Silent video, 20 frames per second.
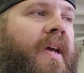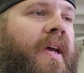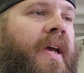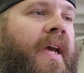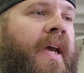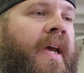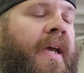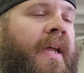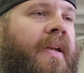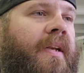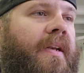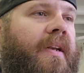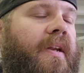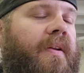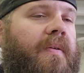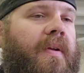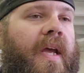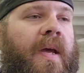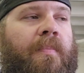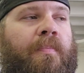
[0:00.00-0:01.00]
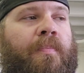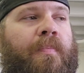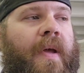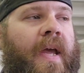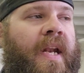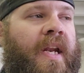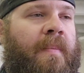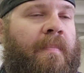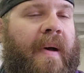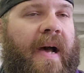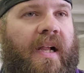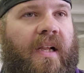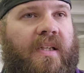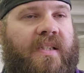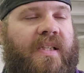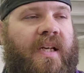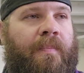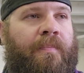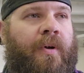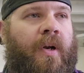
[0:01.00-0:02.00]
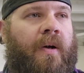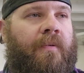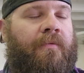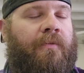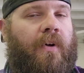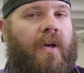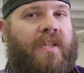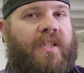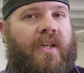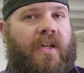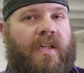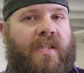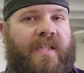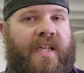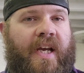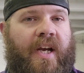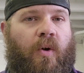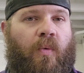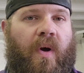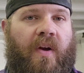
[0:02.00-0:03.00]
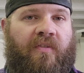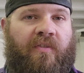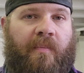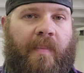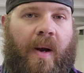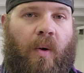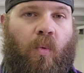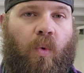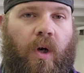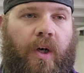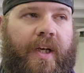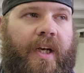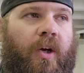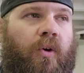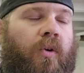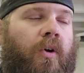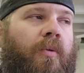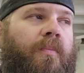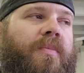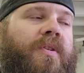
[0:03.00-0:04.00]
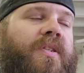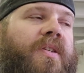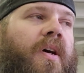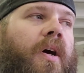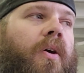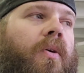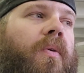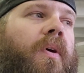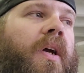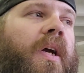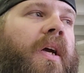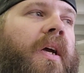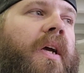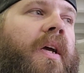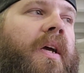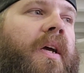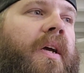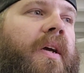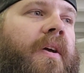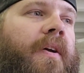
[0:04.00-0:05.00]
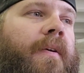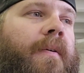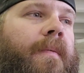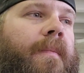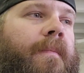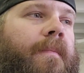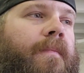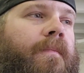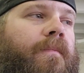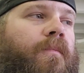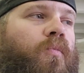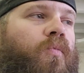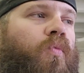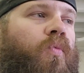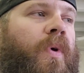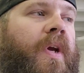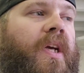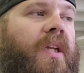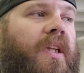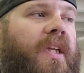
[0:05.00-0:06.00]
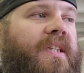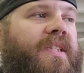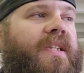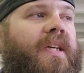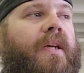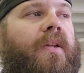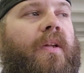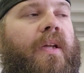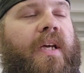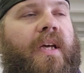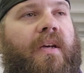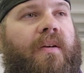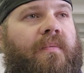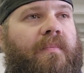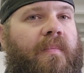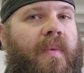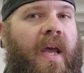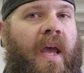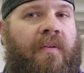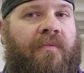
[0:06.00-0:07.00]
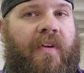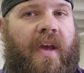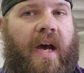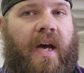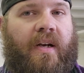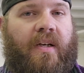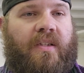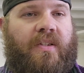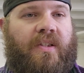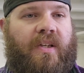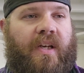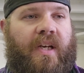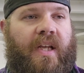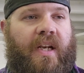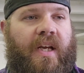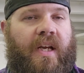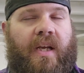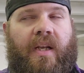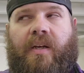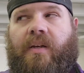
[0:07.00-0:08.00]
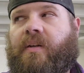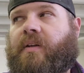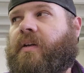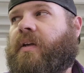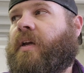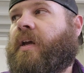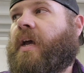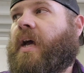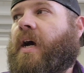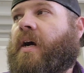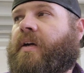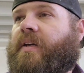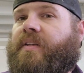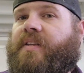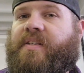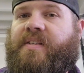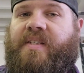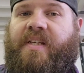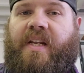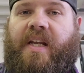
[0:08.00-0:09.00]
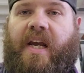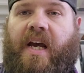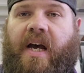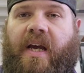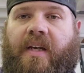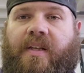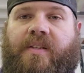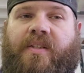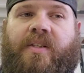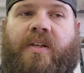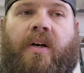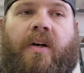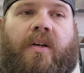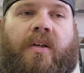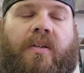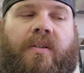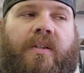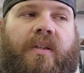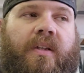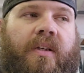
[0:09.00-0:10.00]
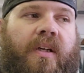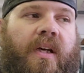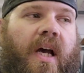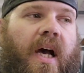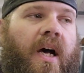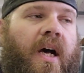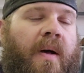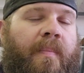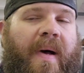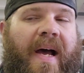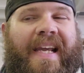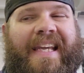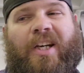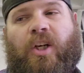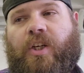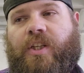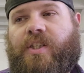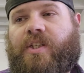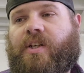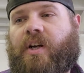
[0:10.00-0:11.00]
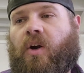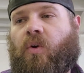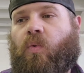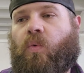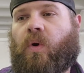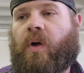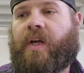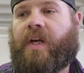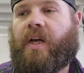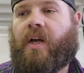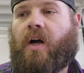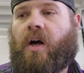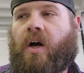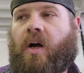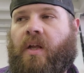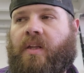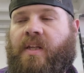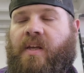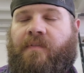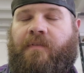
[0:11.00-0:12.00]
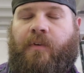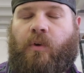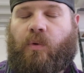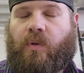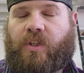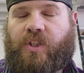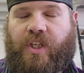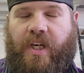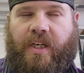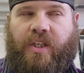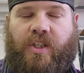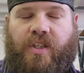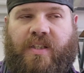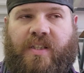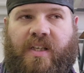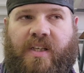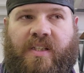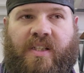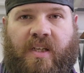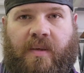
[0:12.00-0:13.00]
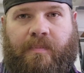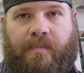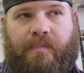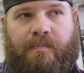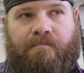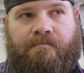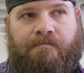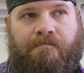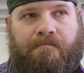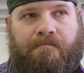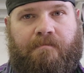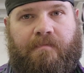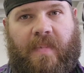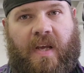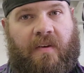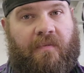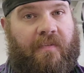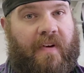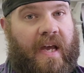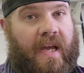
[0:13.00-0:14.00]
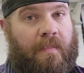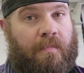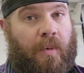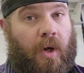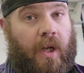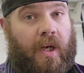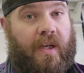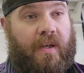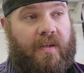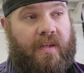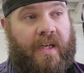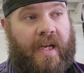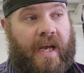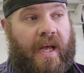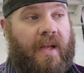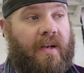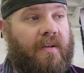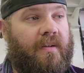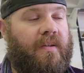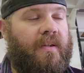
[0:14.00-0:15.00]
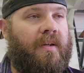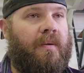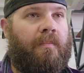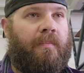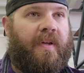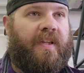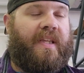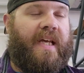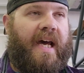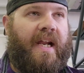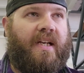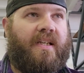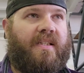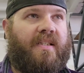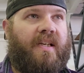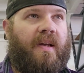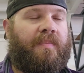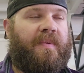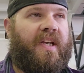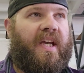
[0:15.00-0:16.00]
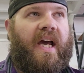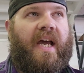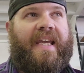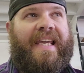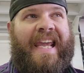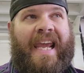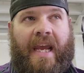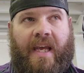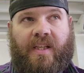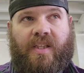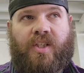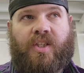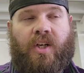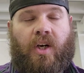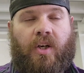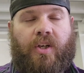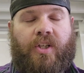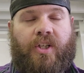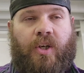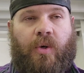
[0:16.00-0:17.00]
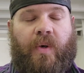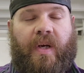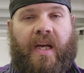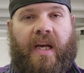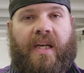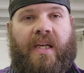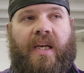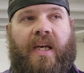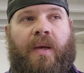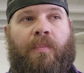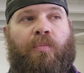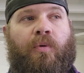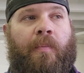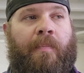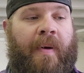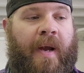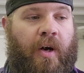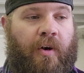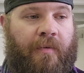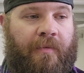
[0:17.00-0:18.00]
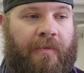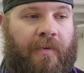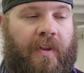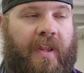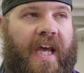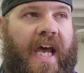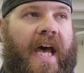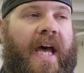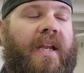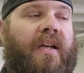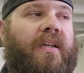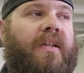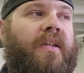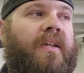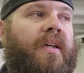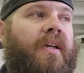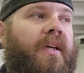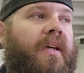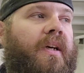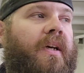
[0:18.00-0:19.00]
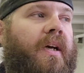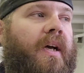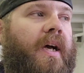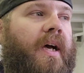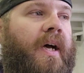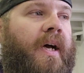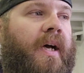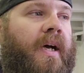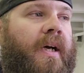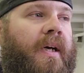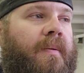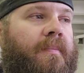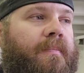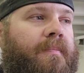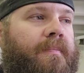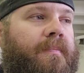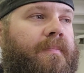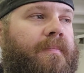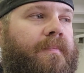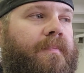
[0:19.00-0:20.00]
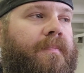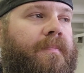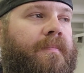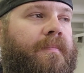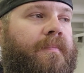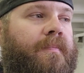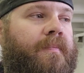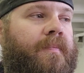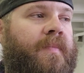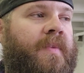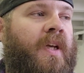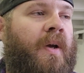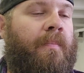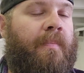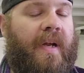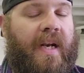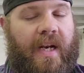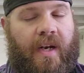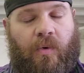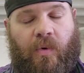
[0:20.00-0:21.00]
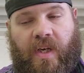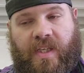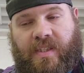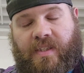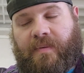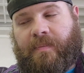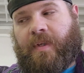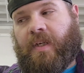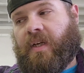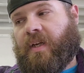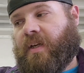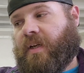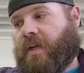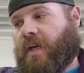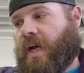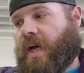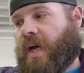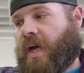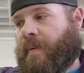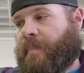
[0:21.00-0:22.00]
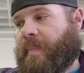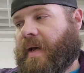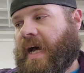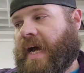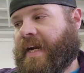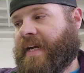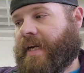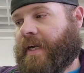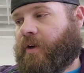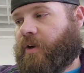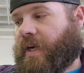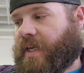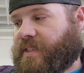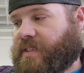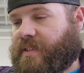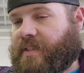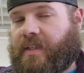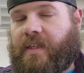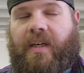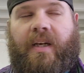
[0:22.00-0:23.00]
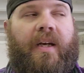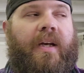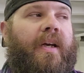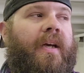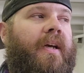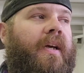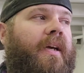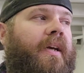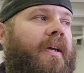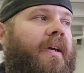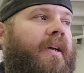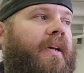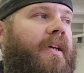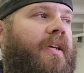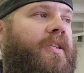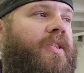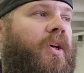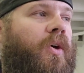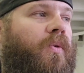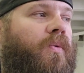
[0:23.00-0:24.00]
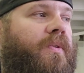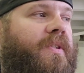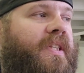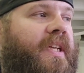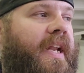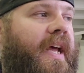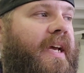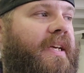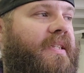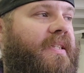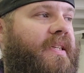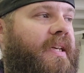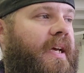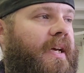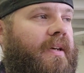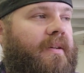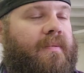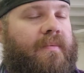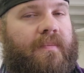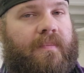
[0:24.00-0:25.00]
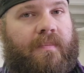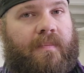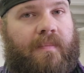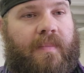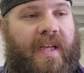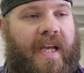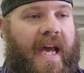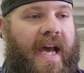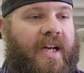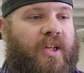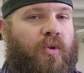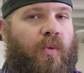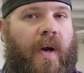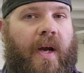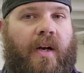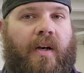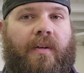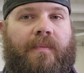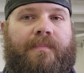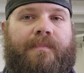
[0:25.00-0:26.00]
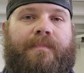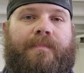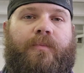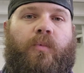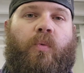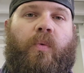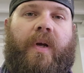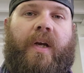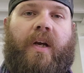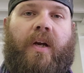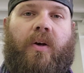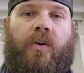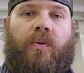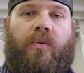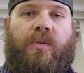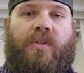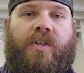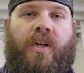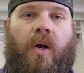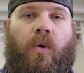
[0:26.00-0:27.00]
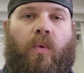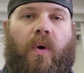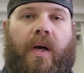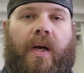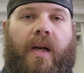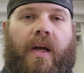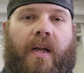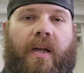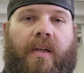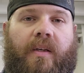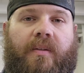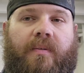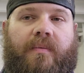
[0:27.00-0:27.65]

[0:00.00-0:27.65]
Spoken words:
And any ballast I put up front is going to take away from my working room. So realistically, avionics will get in. I'll get the CDI installed. I could start working on the fuel injection system if I had bought it yet, but that is something I can start doing. I can get prepared for that. But anyways, I digress. So today's thing, the actuator, we're going to start working on it.